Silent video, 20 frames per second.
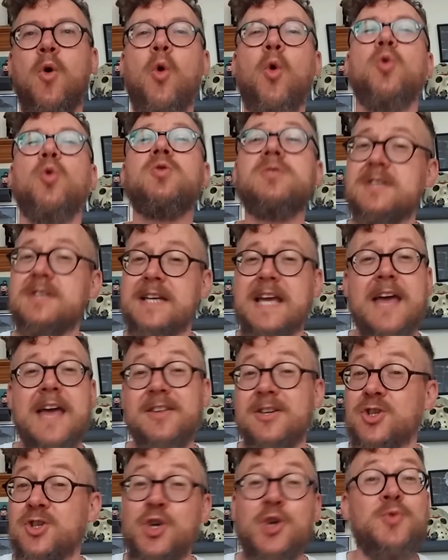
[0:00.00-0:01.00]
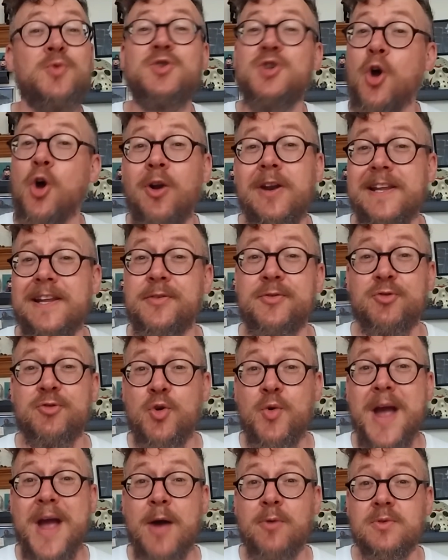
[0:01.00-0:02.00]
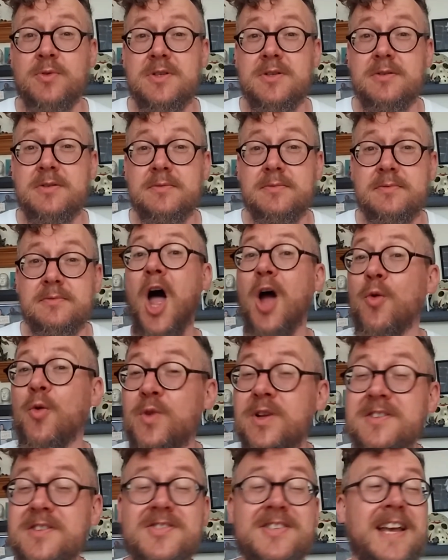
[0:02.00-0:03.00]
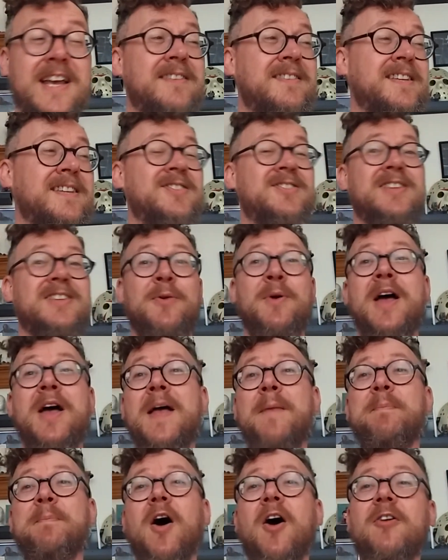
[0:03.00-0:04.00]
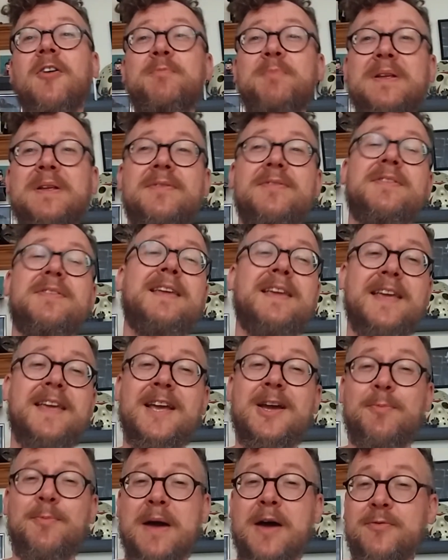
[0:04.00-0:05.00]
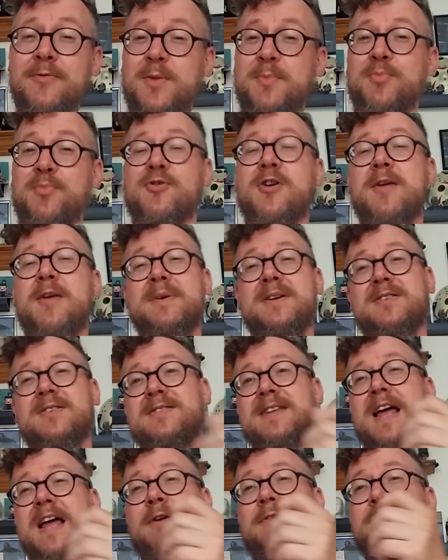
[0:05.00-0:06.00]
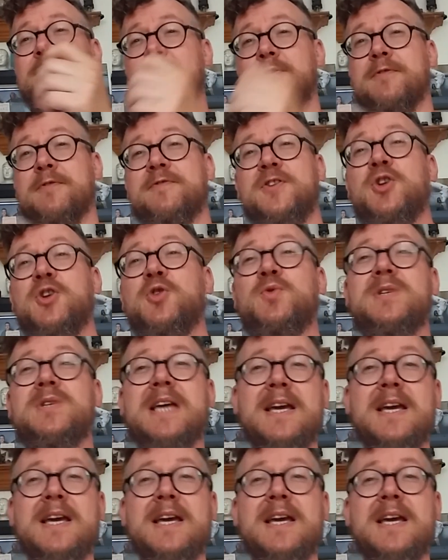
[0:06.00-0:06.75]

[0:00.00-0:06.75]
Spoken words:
altogether too jolly throughout. I will say this though, I've been thinking about the premise now for a few